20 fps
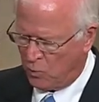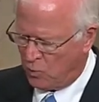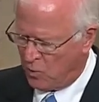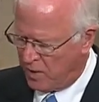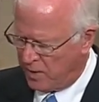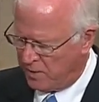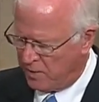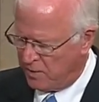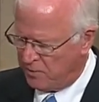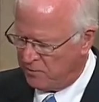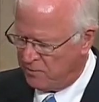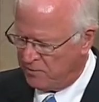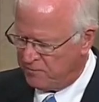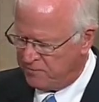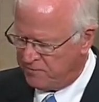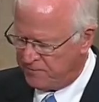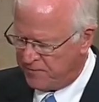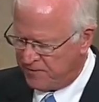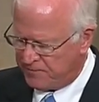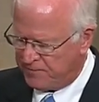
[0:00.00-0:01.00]

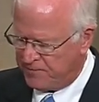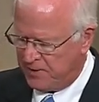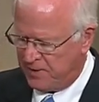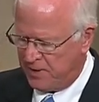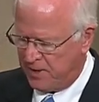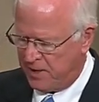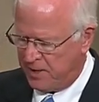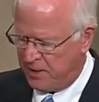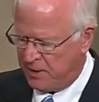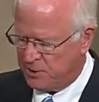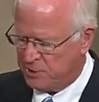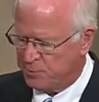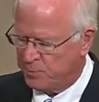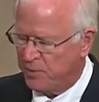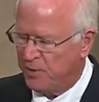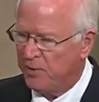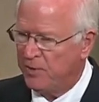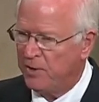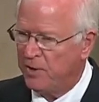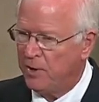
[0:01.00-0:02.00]
150 days
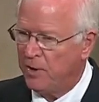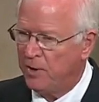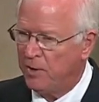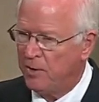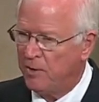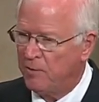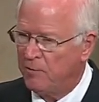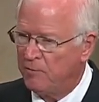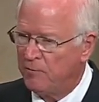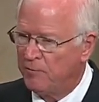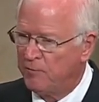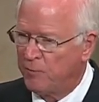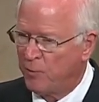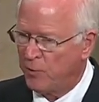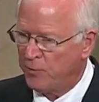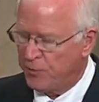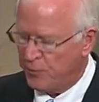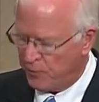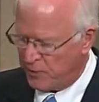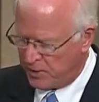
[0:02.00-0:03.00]
per year
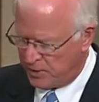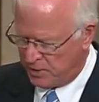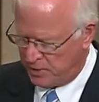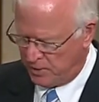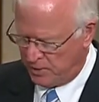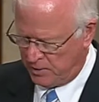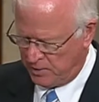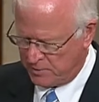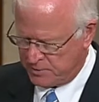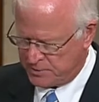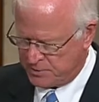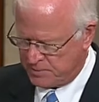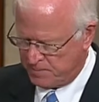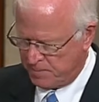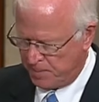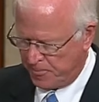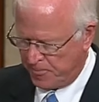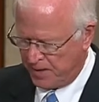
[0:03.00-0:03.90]
for 3 years.